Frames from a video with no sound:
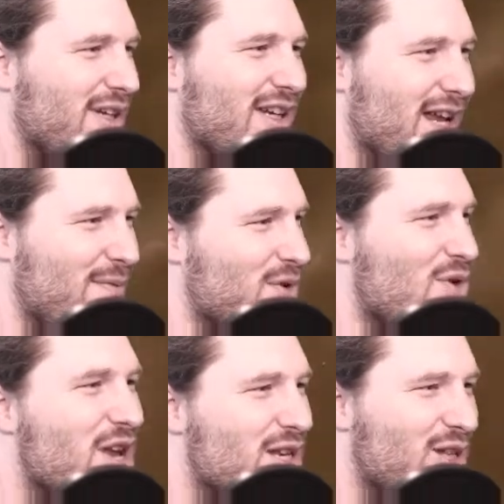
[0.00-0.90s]
If you're
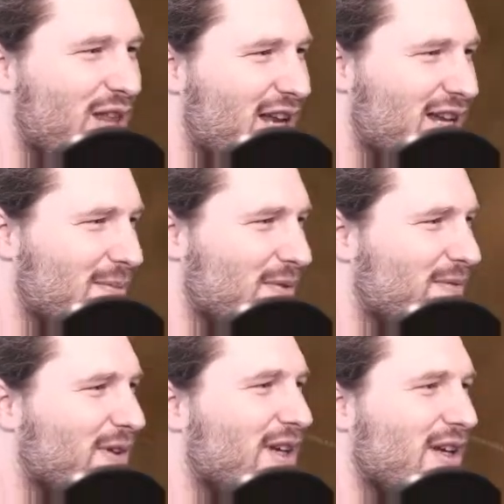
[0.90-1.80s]
into that type of
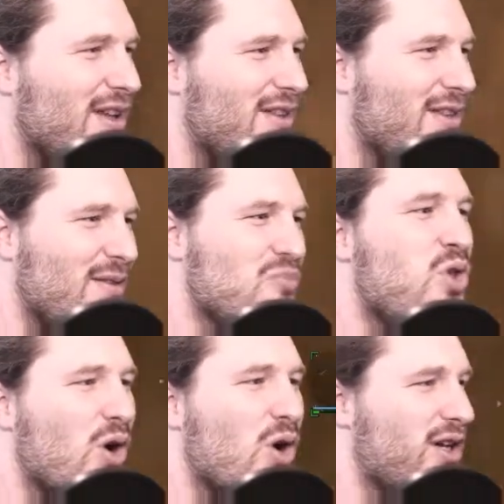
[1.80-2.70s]

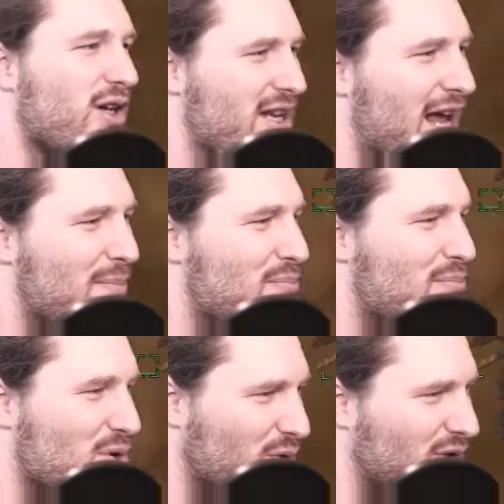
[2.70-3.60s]
look in that
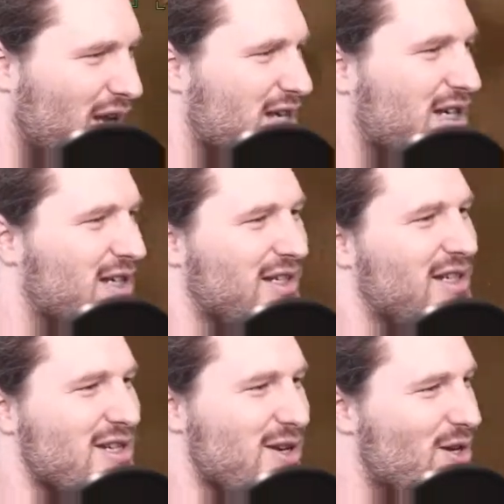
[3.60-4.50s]
build, like,
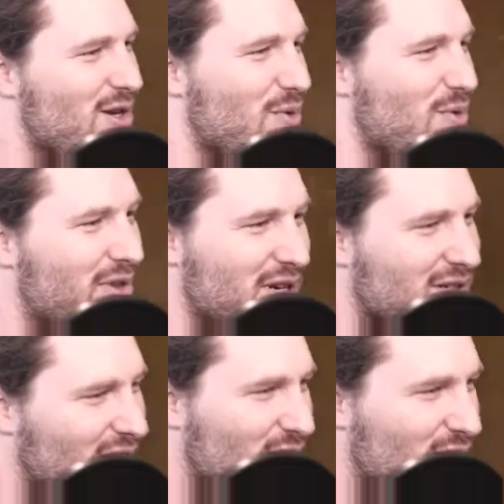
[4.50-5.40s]
you know, where
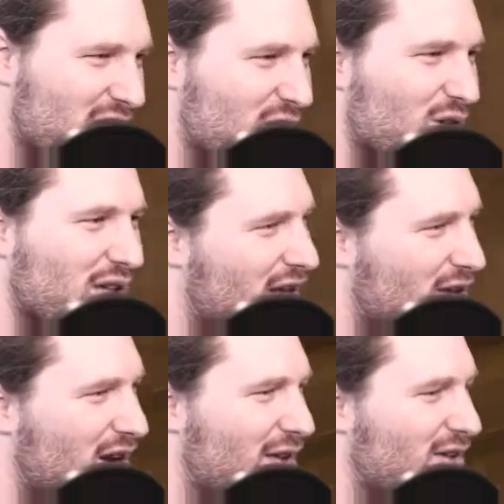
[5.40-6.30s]
things are really look like
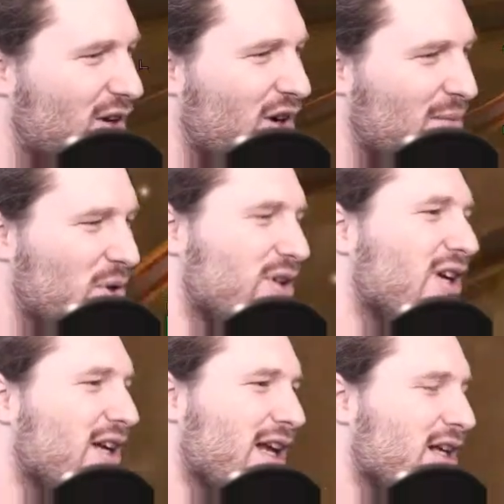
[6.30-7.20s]
they're heavily armored.
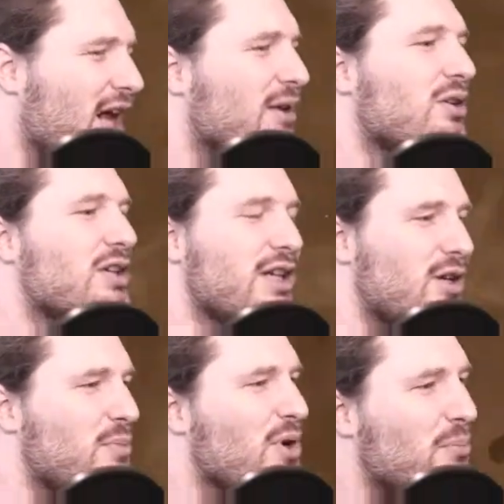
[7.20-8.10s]
It kind of looks like it
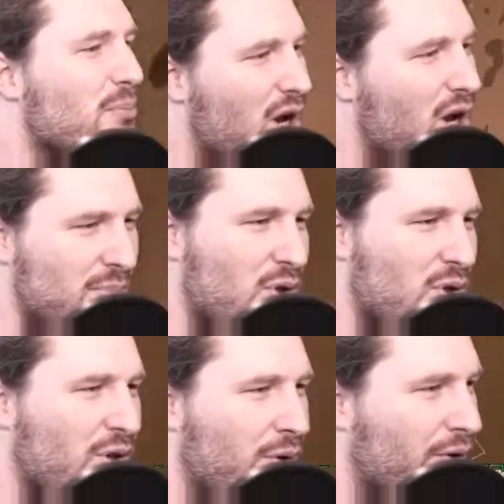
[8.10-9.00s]
could be a
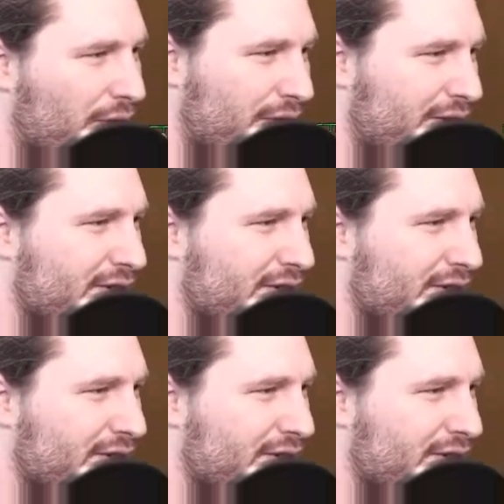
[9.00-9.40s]
bomber or